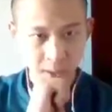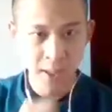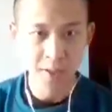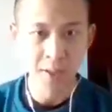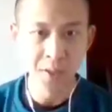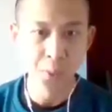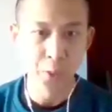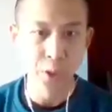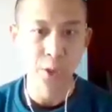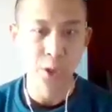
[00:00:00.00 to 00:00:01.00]
And this is
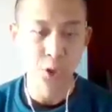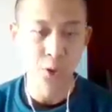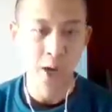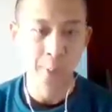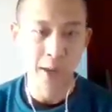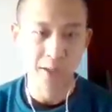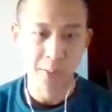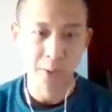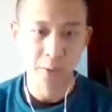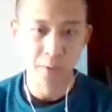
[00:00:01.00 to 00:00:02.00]
where you can short hop
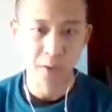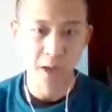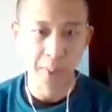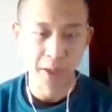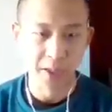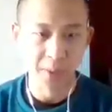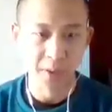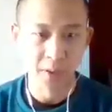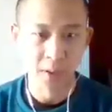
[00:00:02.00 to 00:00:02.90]
onto me or full hop onto me.